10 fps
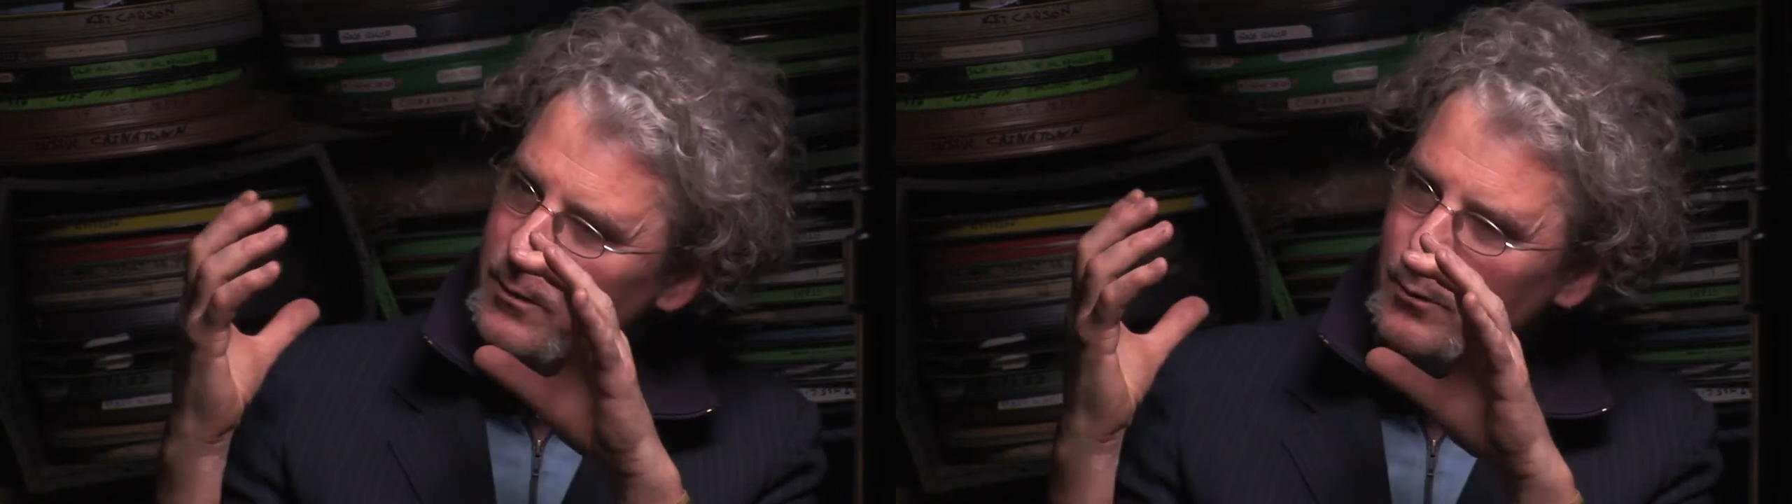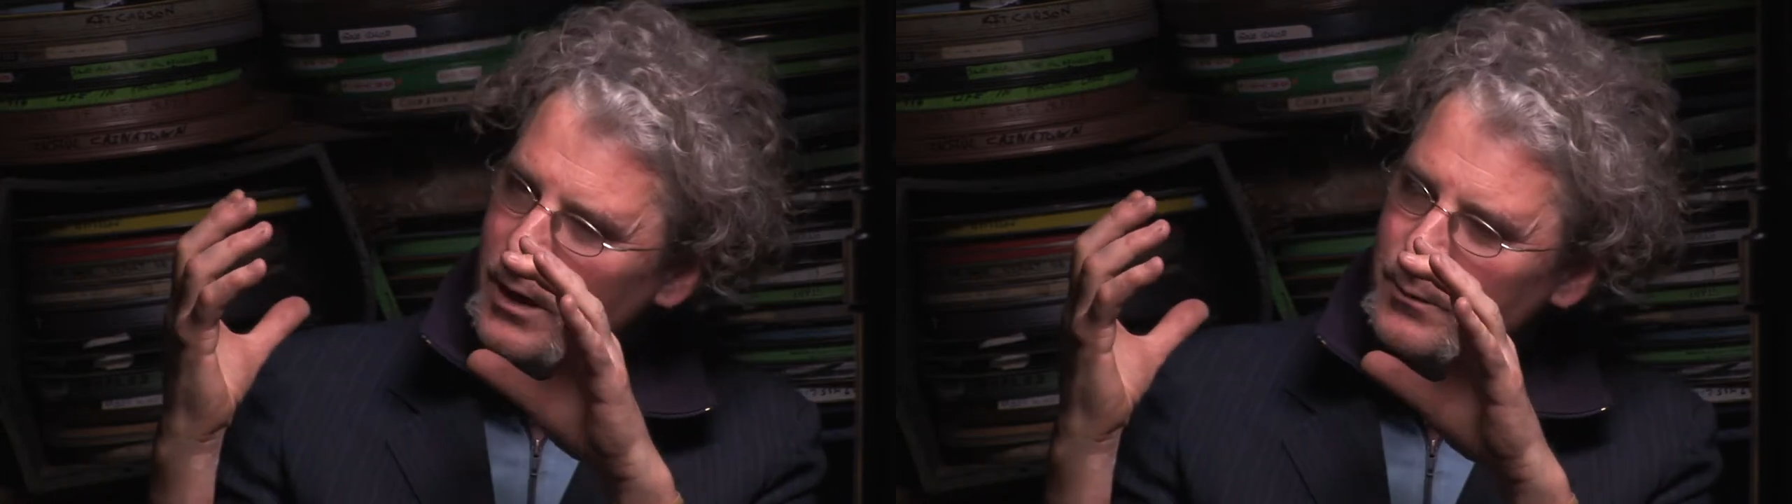
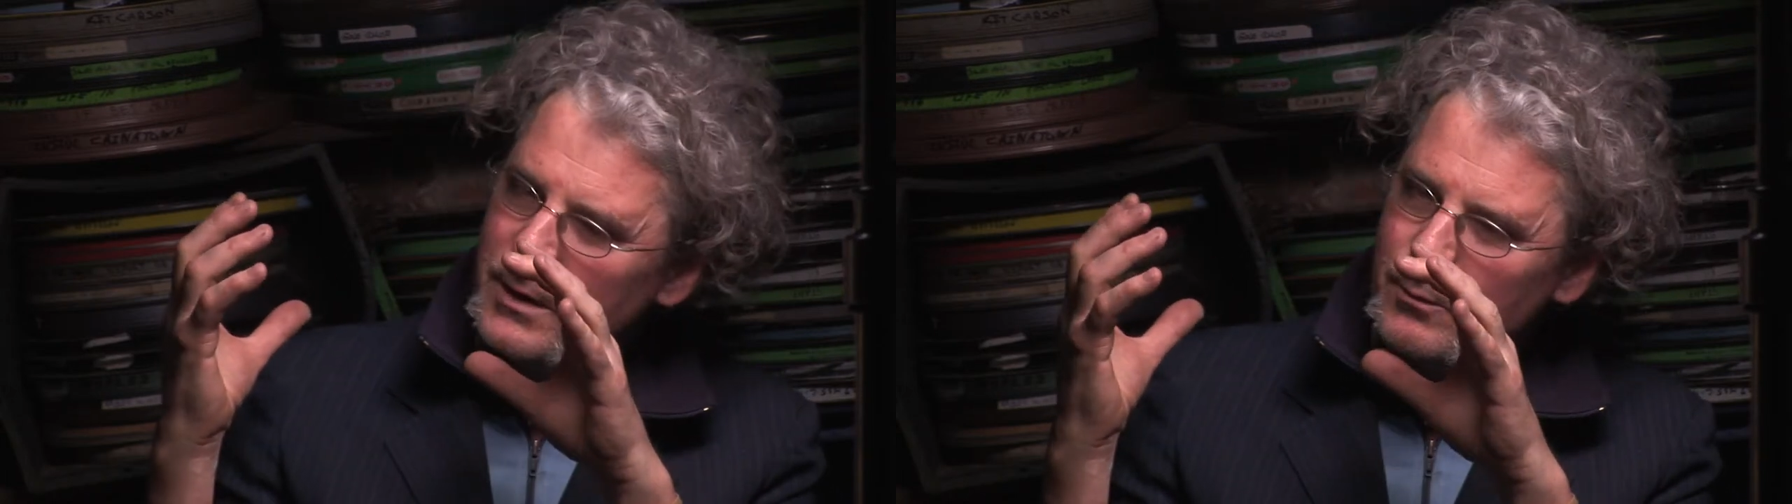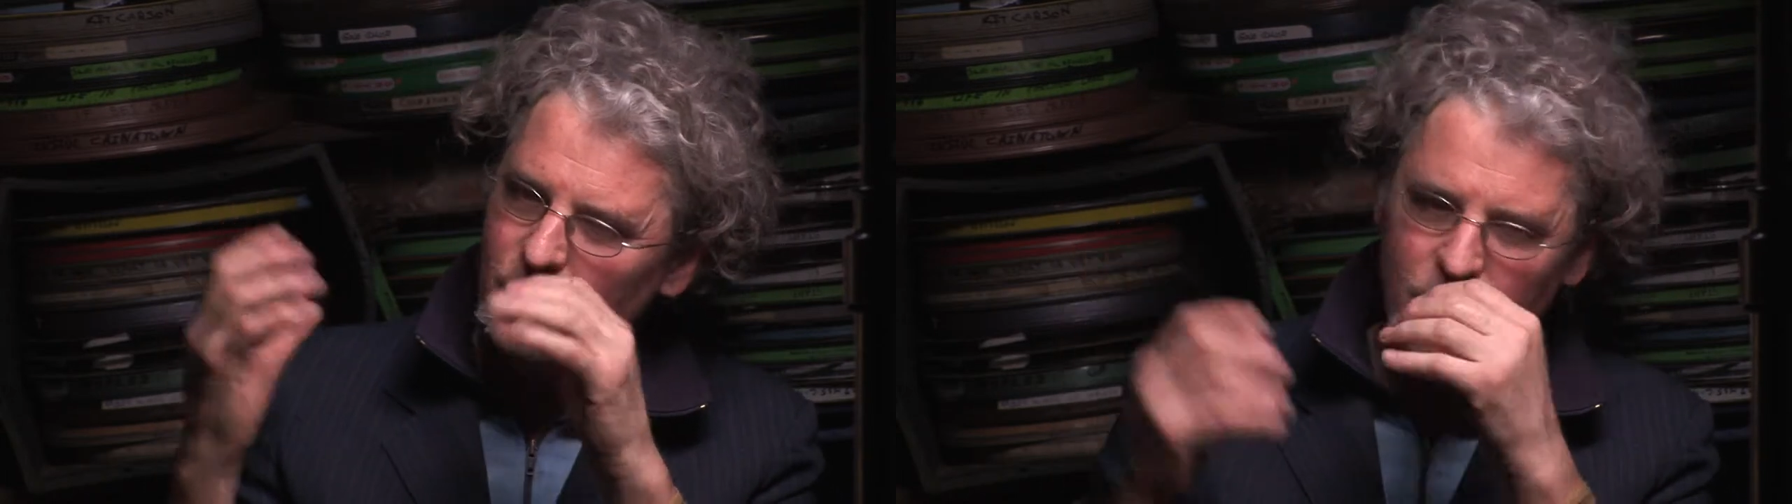by
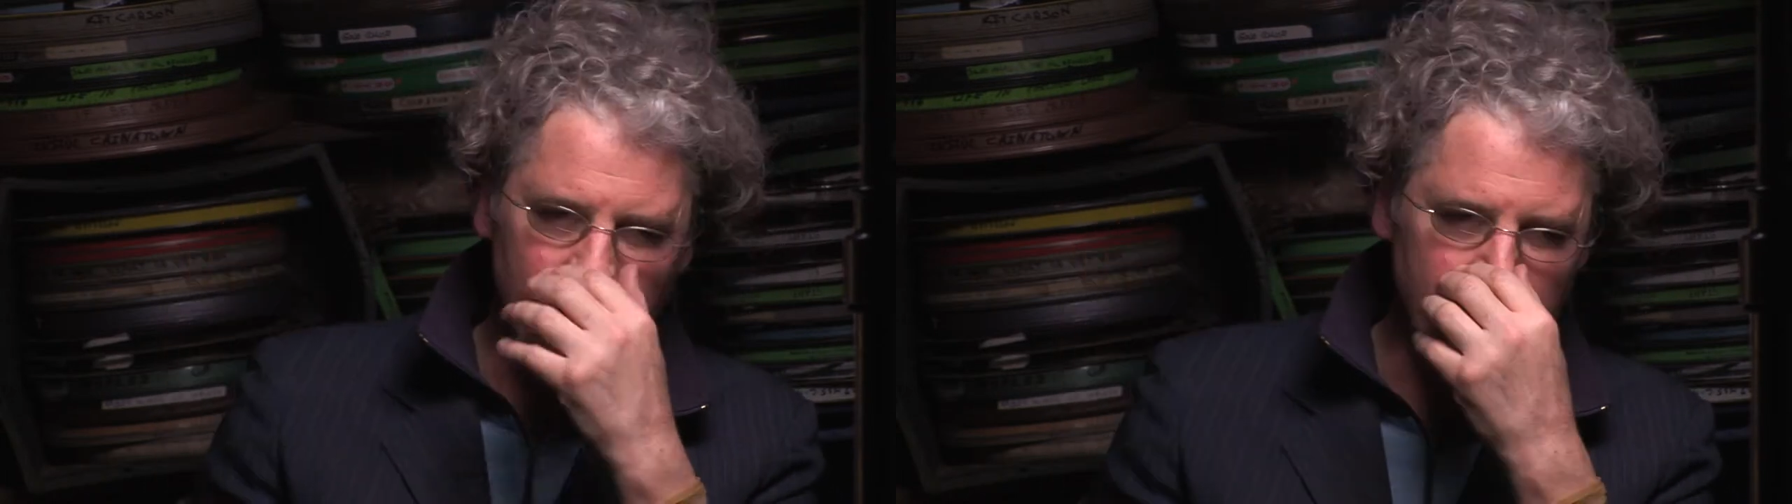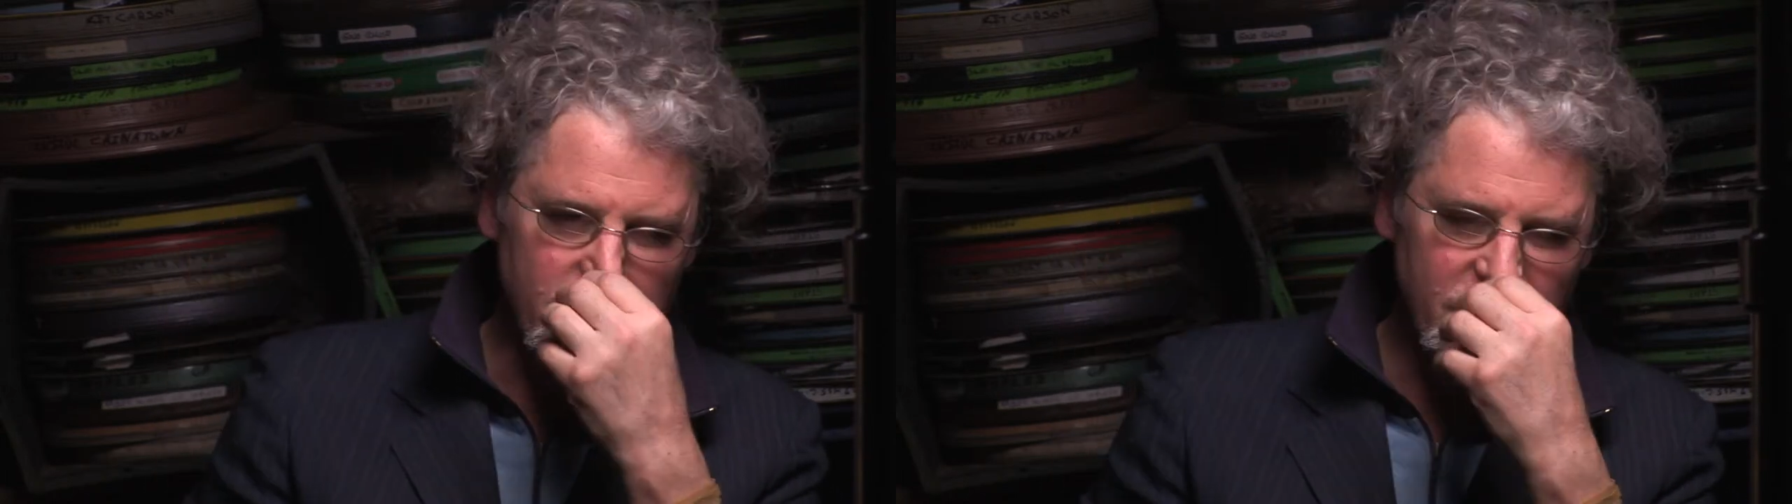people who
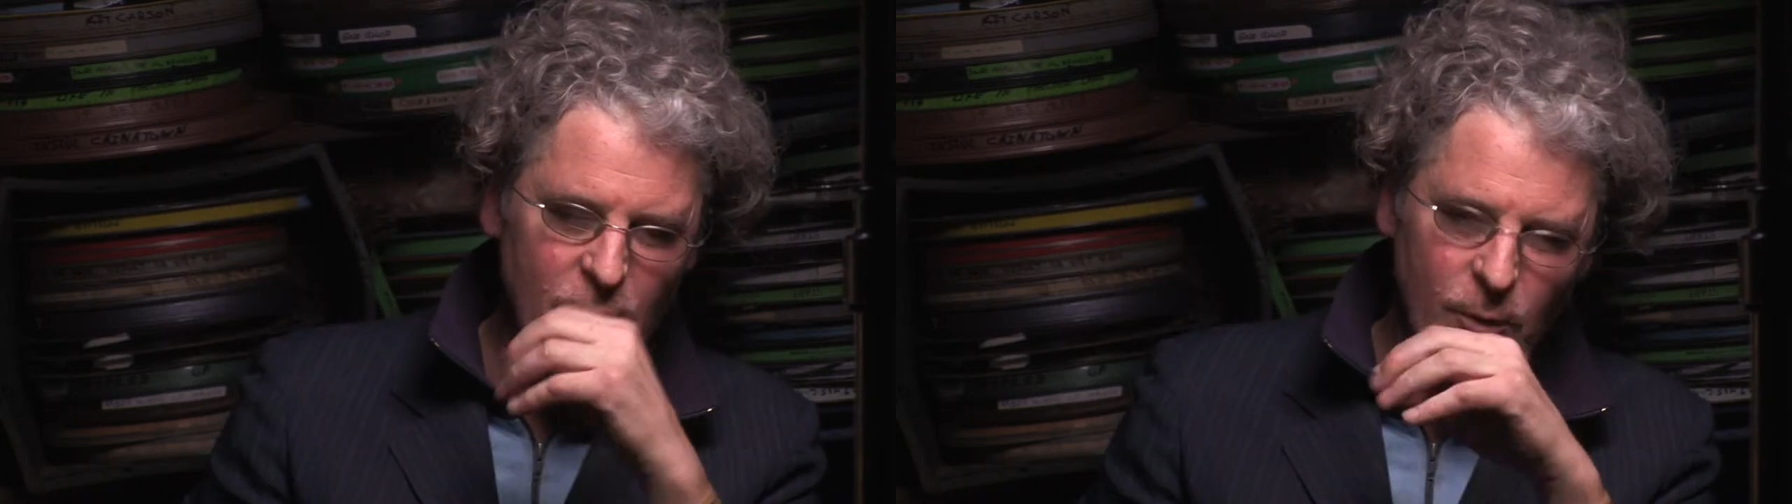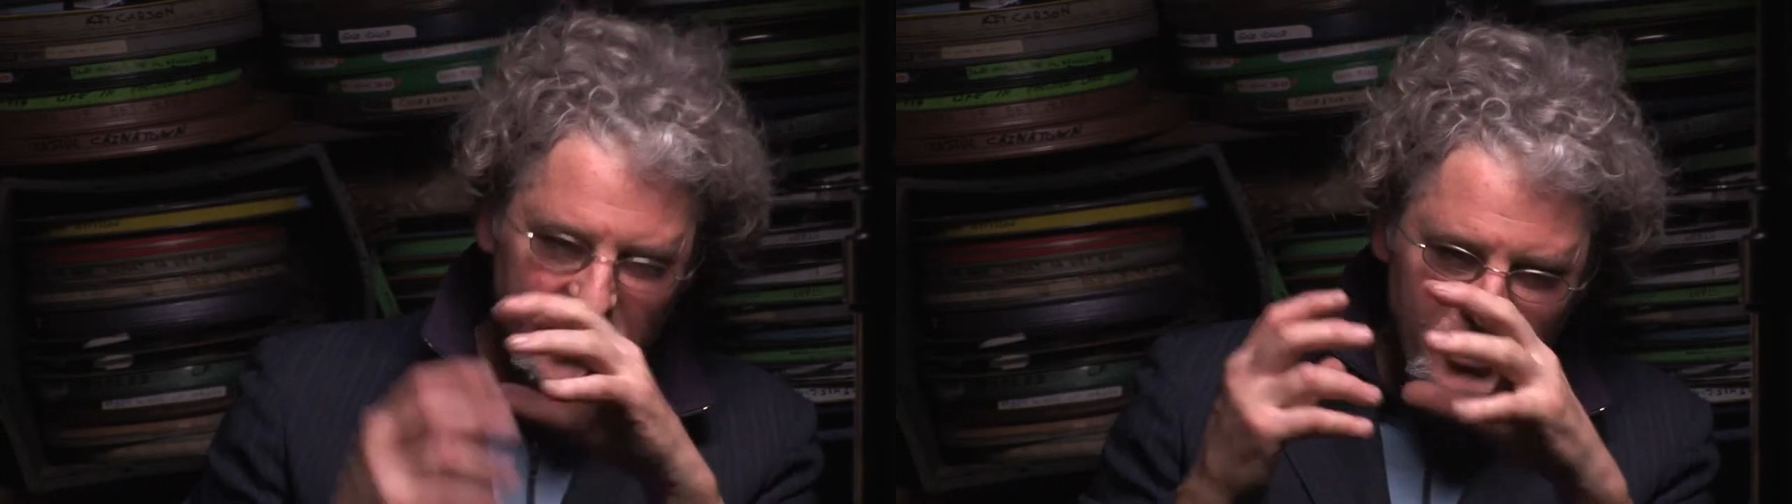were, you
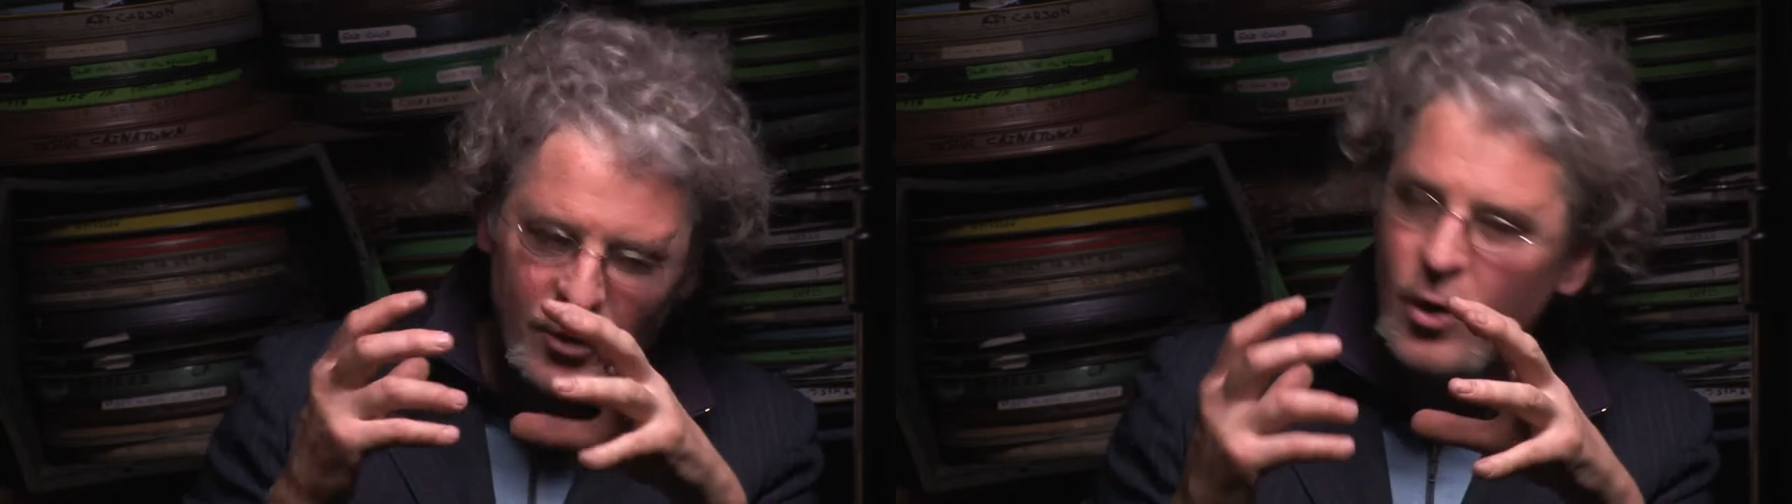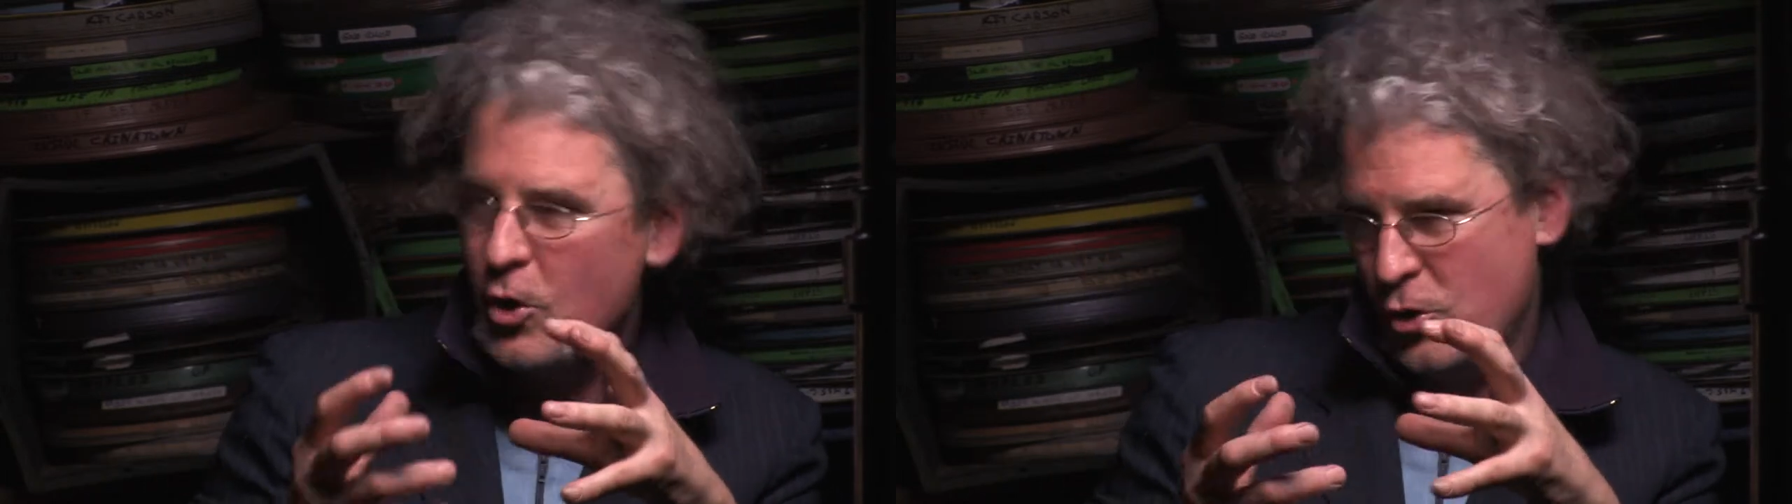know, in
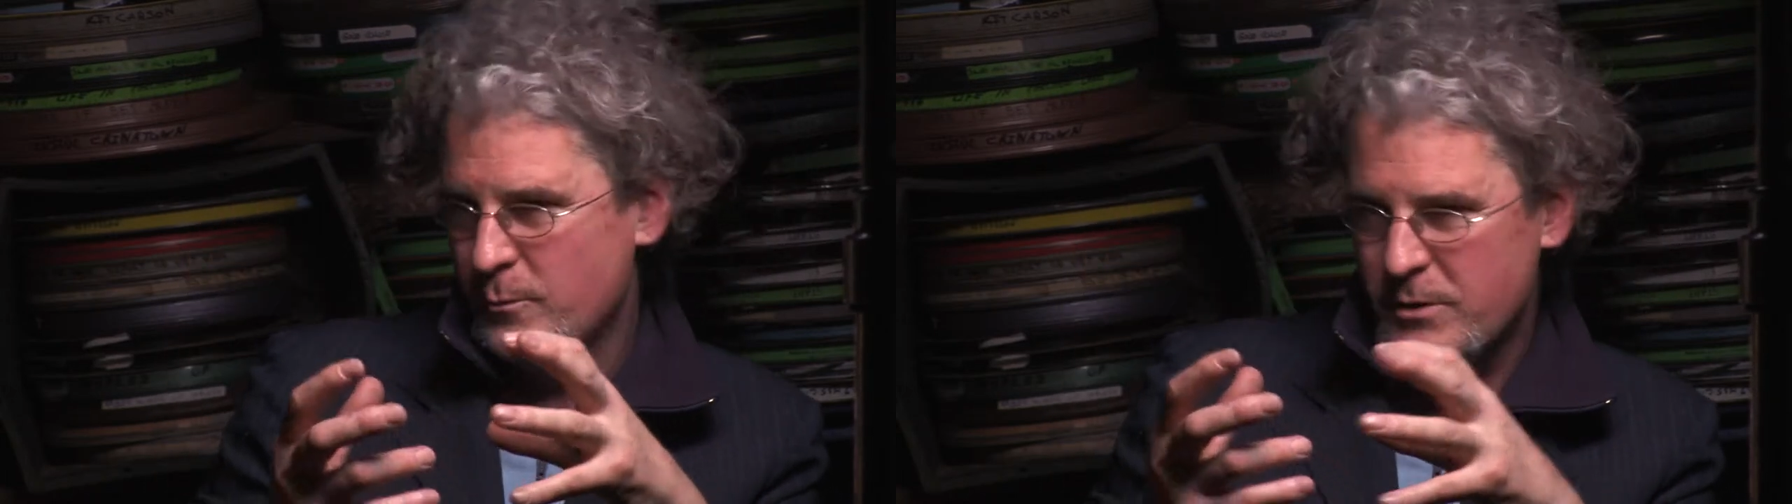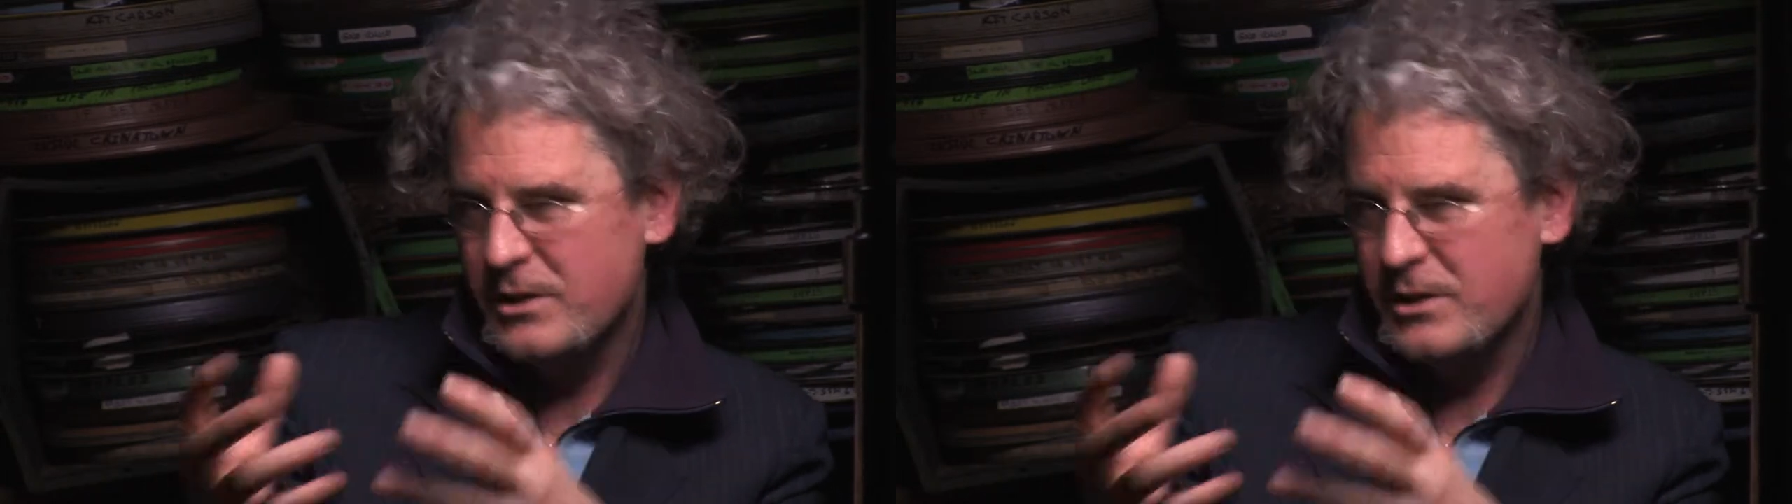their homes.